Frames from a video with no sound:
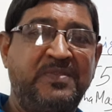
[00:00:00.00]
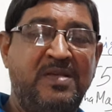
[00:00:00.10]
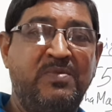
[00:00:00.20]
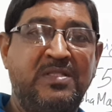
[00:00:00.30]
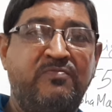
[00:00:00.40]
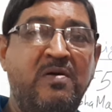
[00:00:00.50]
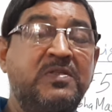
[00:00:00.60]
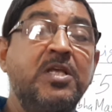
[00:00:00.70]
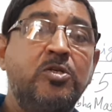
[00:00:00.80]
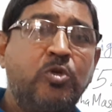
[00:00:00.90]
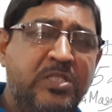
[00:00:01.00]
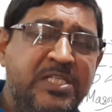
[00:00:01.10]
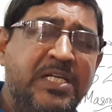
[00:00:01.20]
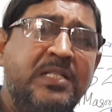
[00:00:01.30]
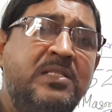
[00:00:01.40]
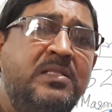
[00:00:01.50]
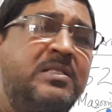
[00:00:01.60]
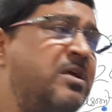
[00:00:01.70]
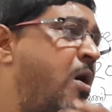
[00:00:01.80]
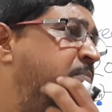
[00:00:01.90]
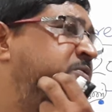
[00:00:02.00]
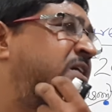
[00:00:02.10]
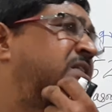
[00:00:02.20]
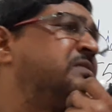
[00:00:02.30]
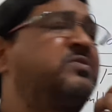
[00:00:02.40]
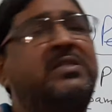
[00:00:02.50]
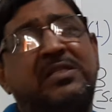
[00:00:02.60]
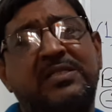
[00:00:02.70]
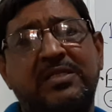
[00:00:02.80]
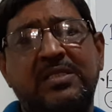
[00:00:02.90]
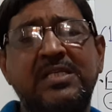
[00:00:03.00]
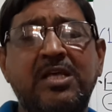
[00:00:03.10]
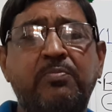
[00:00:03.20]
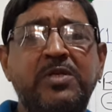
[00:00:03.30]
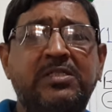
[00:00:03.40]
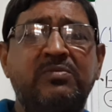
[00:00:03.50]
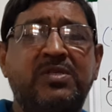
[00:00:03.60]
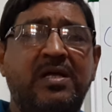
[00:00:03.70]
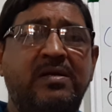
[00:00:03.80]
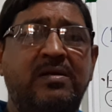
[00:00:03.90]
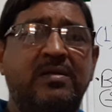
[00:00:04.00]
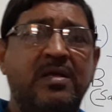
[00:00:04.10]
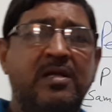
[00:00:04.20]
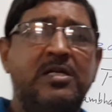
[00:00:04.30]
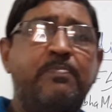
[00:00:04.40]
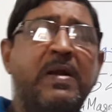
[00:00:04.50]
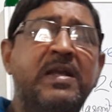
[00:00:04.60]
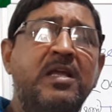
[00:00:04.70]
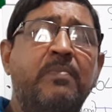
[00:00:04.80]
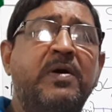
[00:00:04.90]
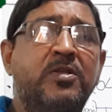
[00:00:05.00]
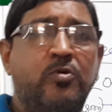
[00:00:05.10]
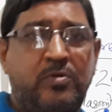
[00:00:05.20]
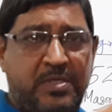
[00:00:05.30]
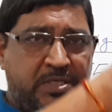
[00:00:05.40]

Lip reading: among the farmers. So these are the objectives. These objectives are depending upon your